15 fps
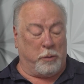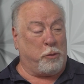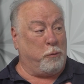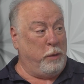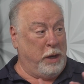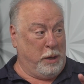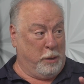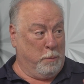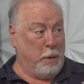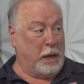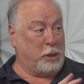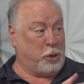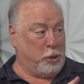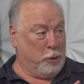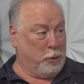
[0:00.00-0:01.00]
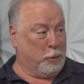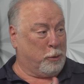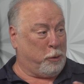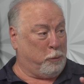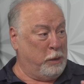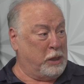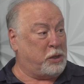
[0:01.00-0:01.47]
A
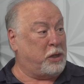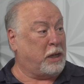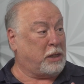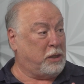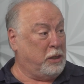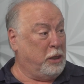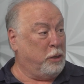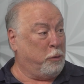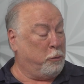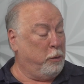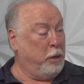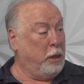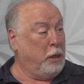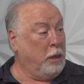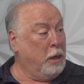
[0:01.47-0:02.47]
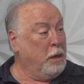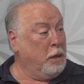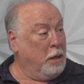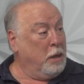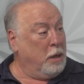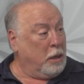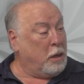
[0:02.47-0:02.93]
three-dimensional, 360-degree
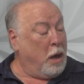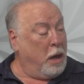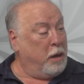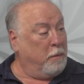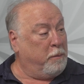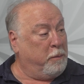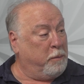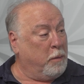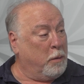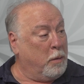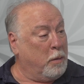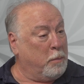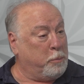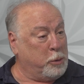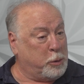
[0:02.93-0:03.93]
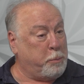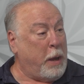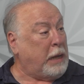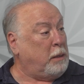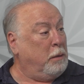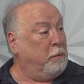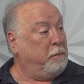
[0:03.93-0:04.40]
kind of
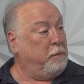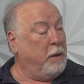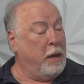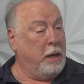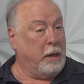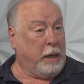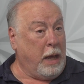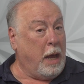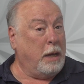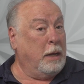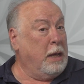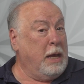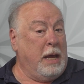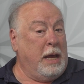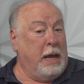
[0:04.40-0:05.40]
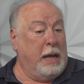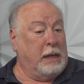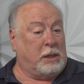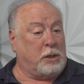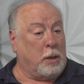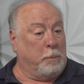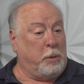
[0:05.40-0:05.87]
perspective. And again,
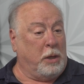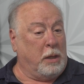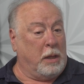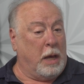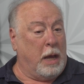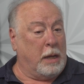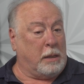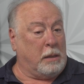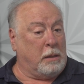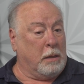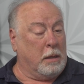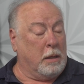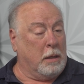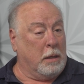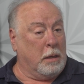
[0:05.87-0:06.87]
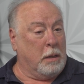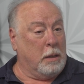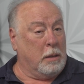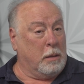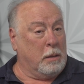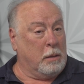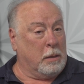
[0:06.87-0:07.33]
it's something that
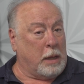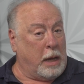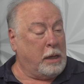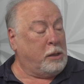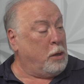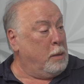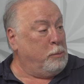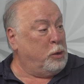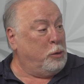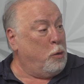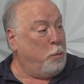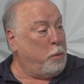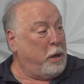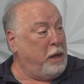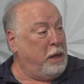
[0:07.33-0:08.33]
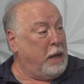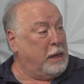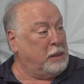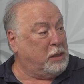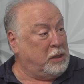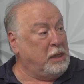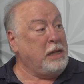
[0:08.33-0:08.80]
a lot of times nobody
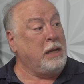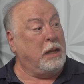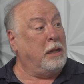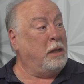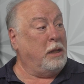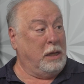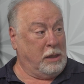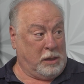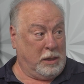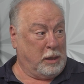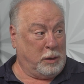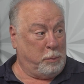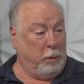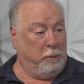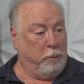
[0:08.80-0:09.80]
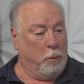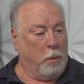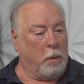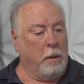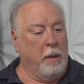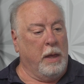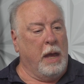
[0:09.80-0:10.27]
has seen these things
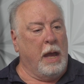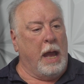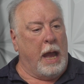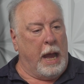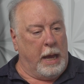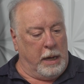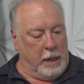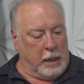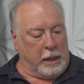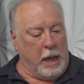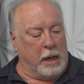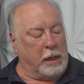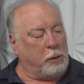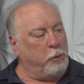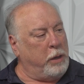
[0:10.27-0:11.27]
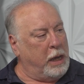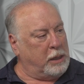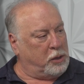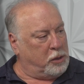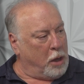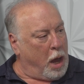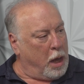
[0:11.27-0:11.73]
before. And it
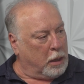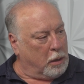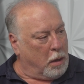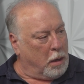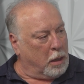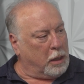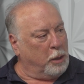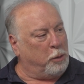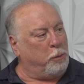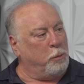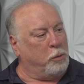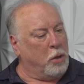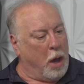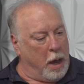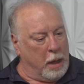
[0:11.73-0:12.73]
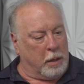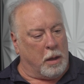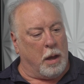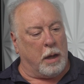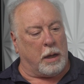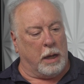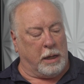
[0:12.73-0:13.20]
creates dialogue. And through
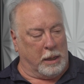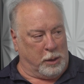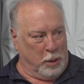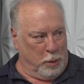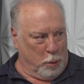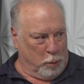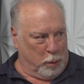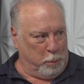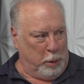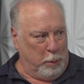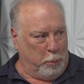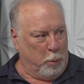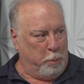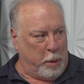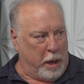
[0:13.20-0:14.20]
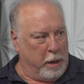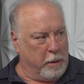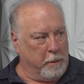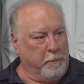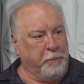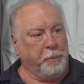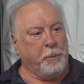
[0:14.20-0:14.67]
dialogue, I get to know the people better.